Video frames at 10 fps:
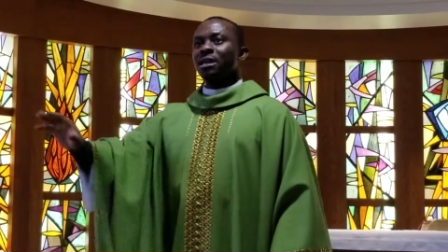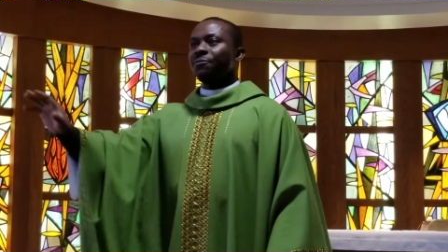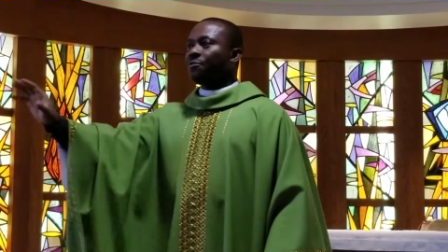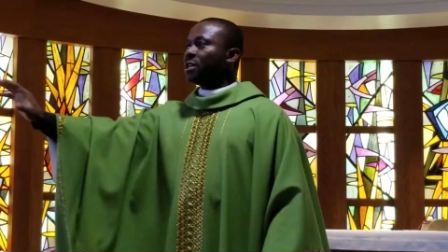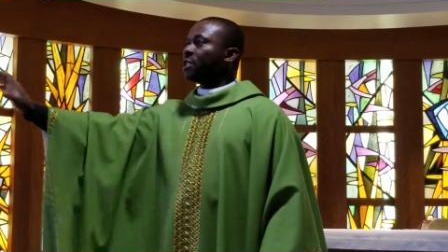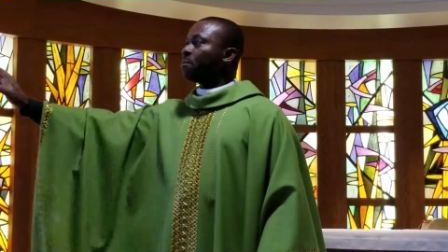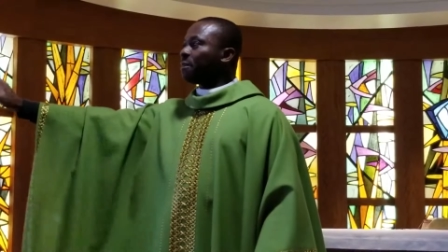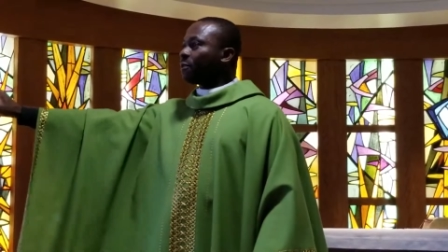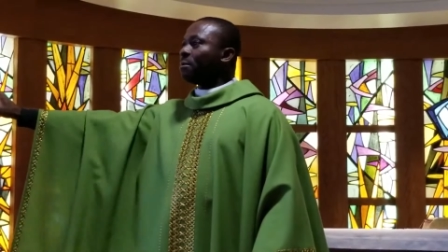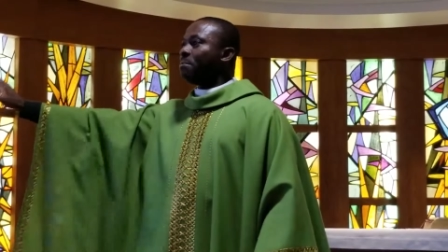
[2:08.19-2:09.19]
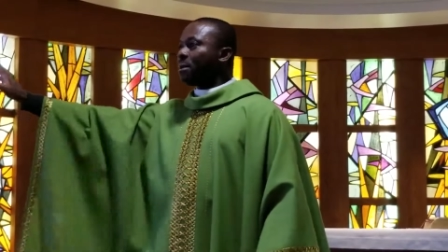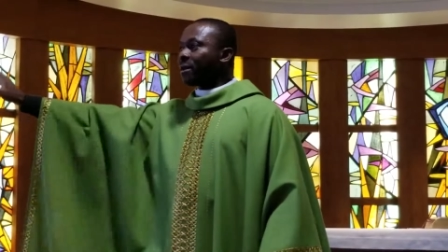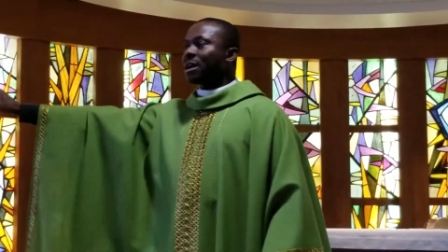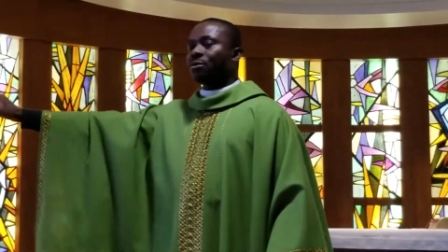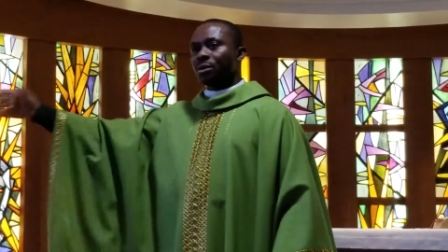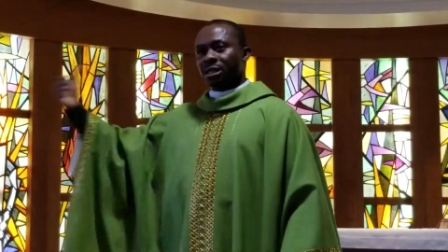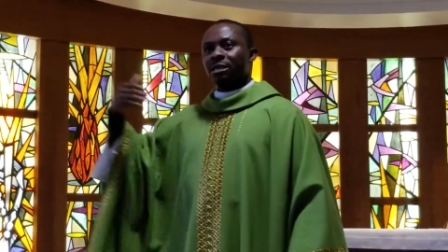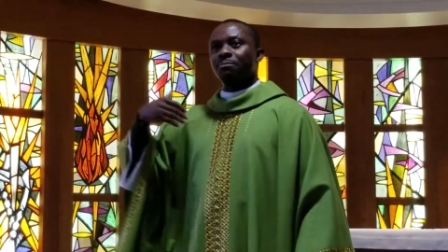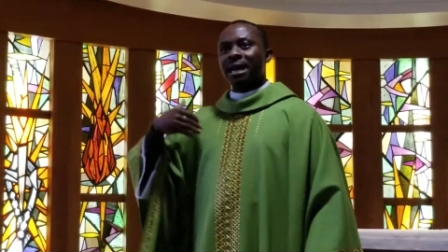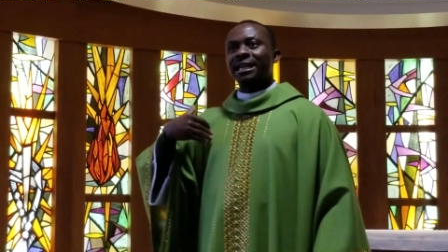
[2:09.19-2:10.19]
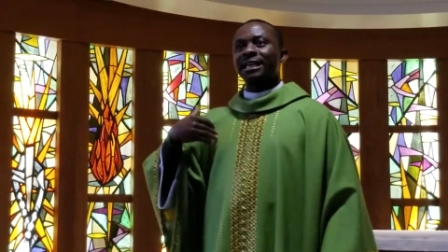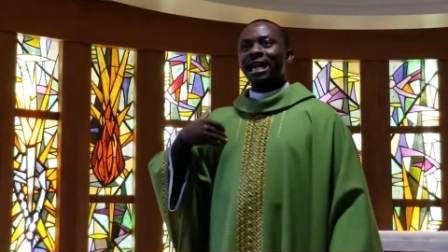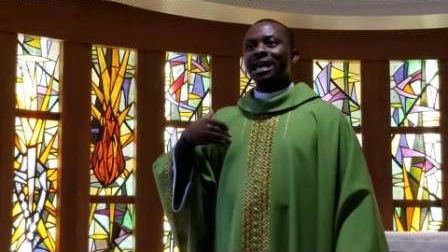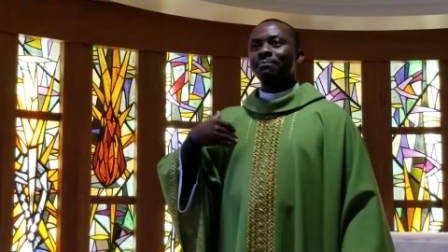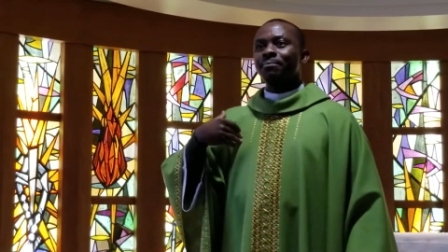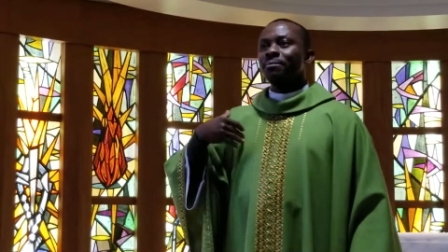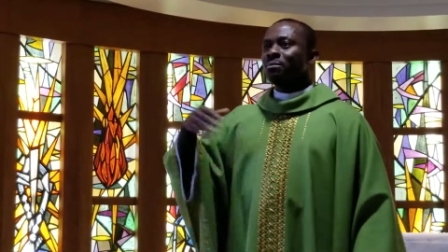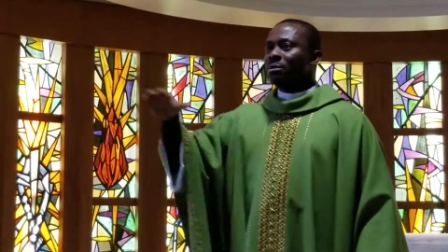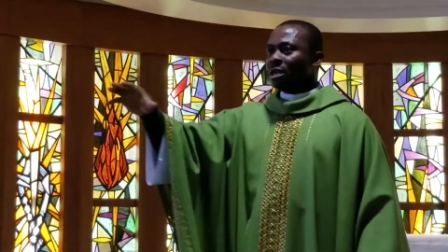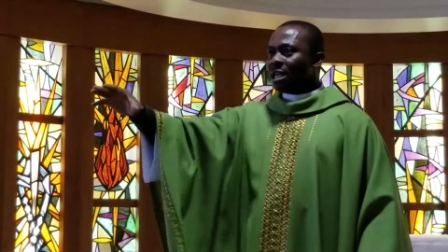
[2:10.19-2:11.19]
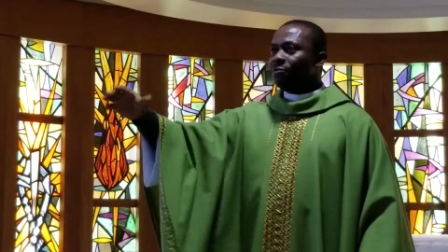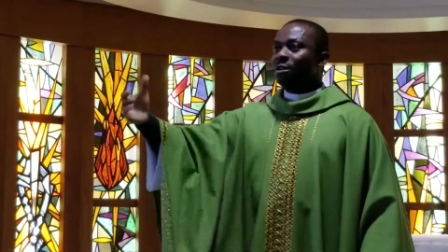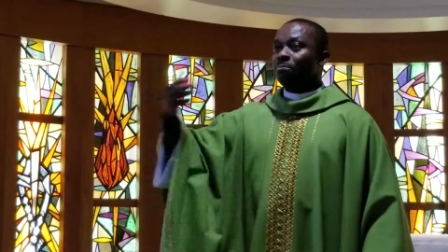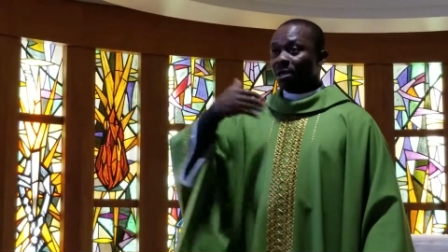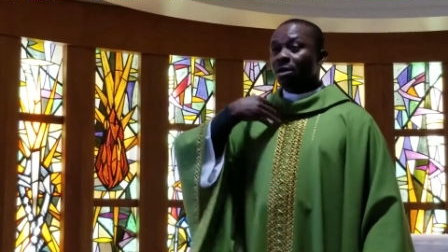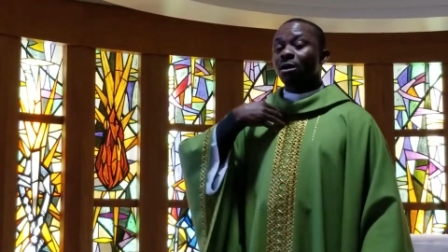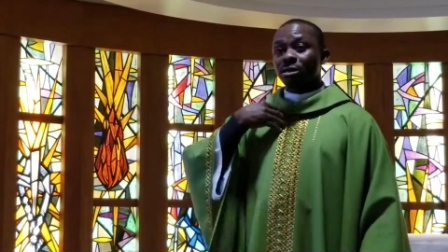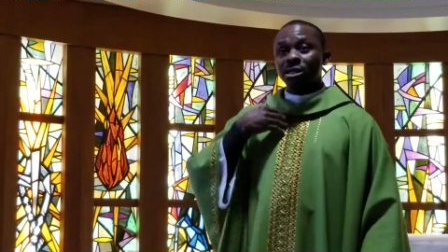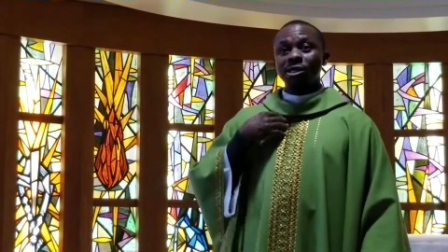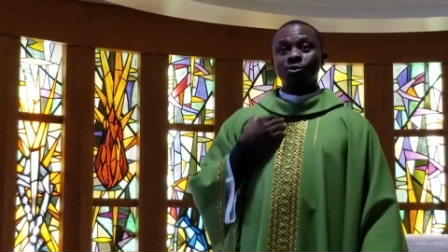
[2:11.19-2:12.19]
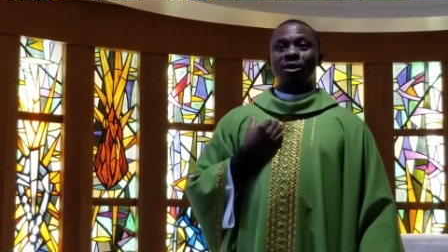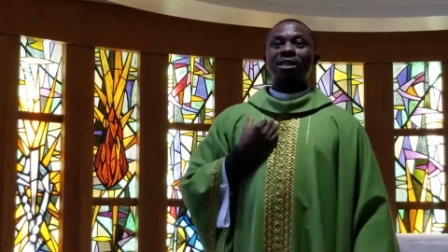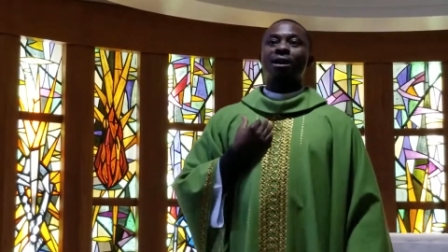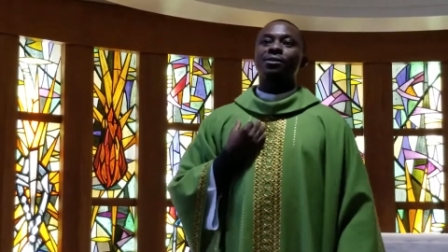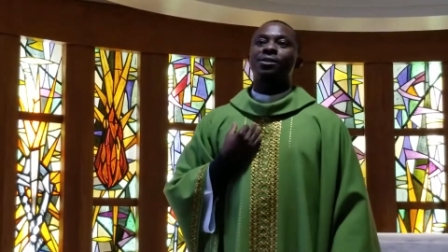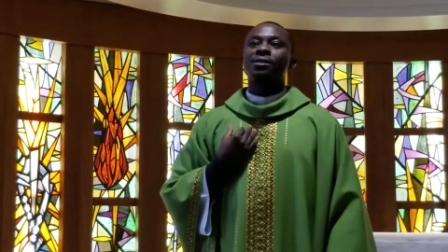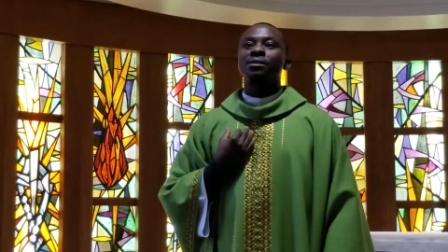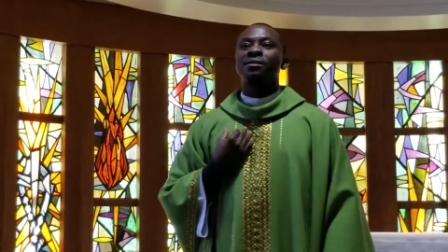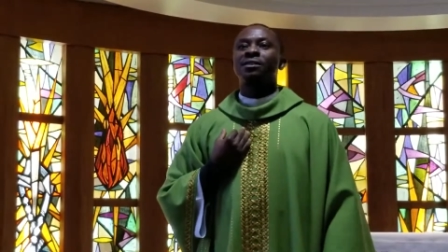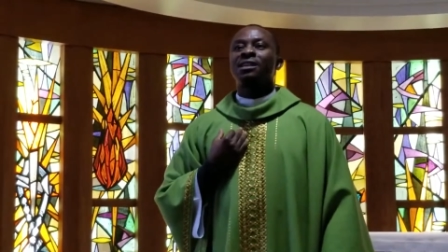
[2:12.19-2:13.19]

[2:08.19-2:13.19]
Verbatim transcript: If He is performing miracles in my name, leave Him because He's with us.